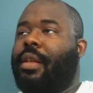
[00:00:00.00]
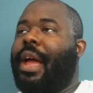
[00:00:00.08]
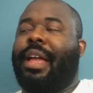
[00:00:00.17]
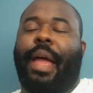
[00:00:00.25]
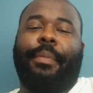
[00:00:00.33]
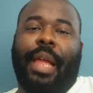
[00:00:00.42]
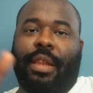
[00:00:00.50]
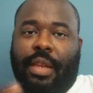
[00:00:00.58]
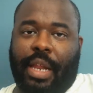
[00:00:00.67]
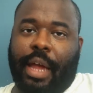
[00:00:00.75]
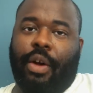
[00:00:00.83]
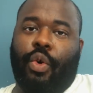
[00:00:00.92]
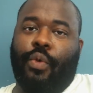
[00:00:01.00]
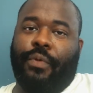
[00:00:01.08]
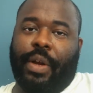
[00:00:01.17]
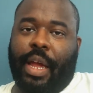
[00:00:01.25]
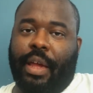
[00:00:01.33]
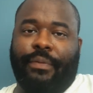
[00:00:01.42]
I did like an
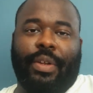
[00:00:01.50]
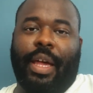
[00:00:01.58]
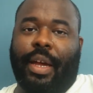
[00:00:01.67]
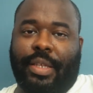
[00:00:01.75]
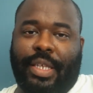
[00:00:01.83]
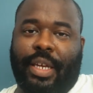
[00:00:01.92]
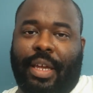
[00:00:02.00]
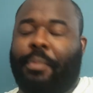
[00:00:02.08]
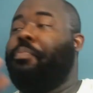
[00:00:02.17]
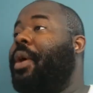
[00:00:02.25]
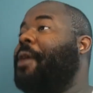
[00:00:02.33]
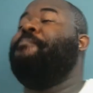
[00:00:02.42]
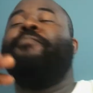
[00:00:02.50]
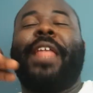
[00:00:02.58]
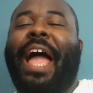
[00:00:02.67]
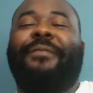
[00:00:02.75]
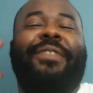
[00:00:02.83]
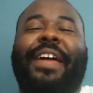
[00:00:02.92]
overnight for like a ticket, but
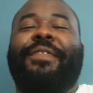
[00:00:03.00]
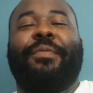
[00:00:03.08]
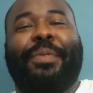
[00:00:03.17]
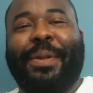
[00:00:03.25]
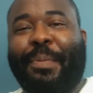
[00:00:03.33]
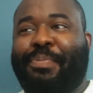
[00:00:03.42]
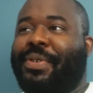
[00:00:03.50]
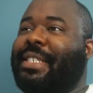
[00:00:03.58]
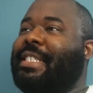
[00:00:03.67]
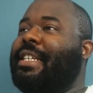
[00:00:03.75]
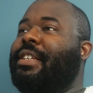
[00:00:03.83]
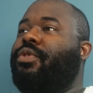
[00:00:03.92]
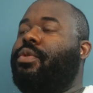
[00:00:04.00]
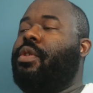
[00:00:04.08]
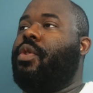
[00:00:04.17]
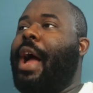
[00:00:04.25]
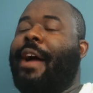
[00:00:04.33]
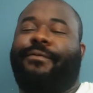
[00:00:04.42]
I've never been to prison. You
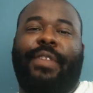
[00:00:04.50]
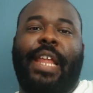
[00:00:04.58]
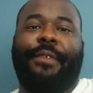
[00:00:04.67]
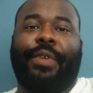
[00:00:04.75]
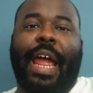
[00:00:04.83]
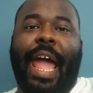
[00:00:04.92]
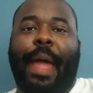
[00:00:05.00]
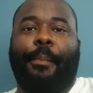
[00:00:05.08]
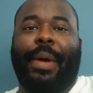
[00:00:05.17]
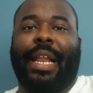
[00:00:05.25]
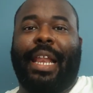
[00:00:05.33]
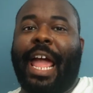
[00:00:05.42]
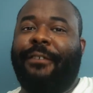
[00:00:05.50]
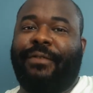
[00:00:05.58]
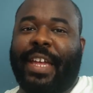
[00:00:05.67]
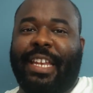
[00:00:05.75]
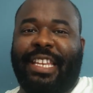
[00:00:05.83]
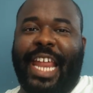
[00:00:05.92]
know, I've never had my life
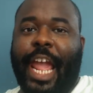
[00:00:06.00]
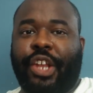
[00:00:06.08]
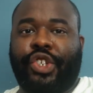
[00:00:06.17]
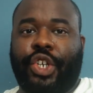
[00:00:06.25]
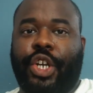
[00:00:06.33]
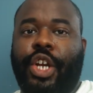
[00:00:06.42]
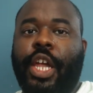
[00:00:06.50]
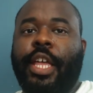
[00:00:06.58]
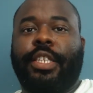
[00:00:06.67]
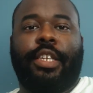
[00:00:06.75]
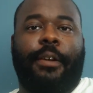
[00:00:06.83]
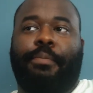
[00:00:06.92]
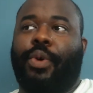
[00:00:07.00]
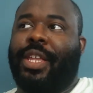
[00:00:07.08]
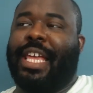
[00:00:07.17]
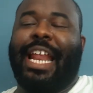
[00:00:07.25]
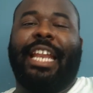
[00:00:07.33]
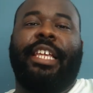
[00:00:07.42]
in danger to the point
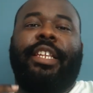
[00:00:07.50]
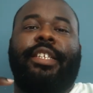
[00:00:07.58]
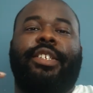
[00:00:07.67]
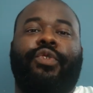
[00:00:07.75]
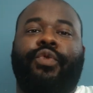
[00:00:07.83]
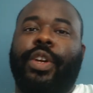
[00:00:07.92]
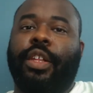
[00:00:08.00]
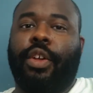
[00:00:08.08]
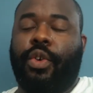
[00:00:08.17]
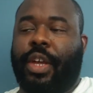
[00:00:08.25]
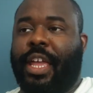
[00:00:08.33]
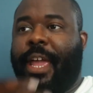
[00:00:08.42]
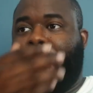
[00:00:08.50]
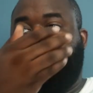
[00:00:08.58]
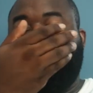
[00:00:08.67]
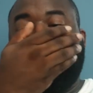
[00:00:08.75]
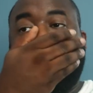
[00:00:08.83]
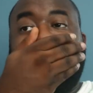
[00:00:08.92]
that I needed to relocate.
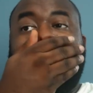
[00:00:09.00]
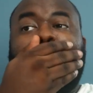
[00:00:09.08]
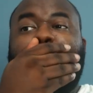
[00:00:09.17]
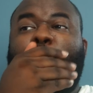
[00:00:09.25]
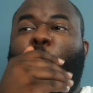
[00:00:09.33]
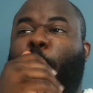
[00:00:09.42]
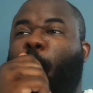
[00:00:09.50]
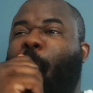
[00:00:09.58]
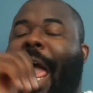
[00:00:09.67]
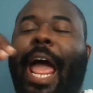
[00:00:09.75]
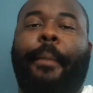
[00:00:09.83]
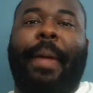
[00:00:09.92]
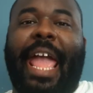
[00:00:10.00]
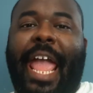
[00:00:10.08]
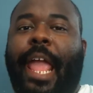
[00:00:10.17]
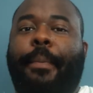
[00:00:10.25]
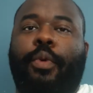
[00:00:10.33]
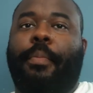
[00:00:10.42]
I'm an
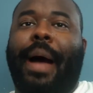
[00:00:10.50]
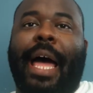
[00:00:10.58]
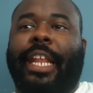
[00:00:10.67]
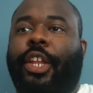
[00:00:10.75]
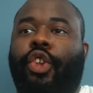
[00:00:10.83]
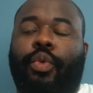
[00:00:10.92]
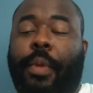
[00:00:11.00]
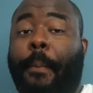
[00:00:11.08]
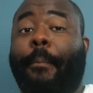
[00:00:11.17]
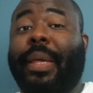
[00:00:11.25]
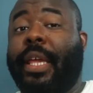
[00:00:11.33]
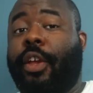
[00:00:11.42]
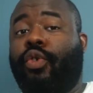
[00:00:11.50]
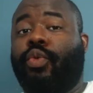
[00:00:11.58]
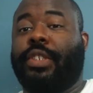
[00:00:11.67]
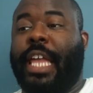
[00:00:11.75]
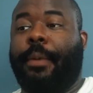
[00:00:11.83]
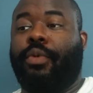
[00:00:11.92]
able-bodied human being who
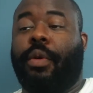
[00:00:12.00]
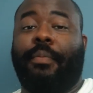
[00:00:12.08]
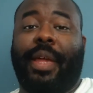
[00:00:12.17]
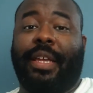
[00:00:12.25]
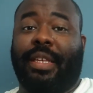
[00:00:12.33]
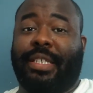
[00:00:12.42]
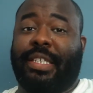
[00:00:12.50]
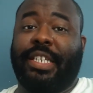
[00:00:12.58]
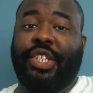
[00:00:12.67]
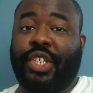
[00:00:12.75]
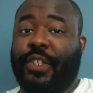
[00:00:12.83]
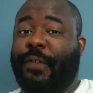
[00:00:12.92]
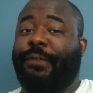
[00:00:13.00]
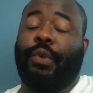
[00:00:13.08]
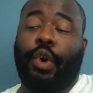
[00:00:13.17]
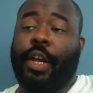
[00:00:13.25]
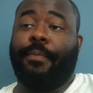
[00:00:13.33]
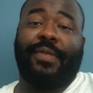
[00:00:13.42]
was able to make decisions
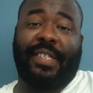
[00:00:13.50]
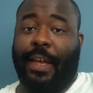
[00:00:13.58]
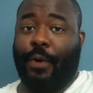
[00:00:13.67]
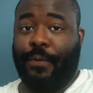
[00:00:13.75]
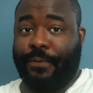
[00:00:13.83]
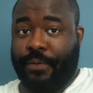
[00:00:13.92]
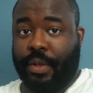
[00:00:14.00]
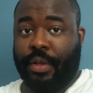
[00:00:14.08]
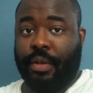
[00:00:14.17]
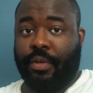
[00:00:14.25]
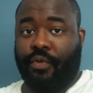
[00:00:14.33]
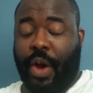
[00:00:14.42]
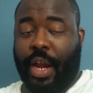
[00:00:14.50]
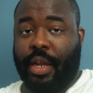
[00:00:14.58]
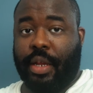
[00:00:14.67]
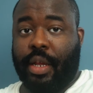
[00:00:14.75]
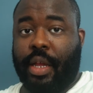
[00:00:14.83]
for himself, right?